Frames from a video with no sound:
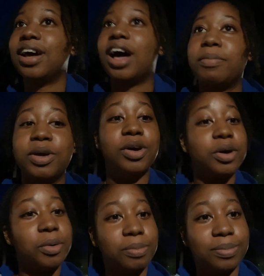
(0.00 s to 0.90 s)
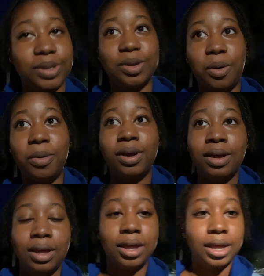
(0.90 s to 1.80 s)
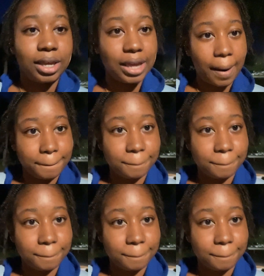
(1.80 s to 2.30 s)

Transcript: I'll be going home. So yeah.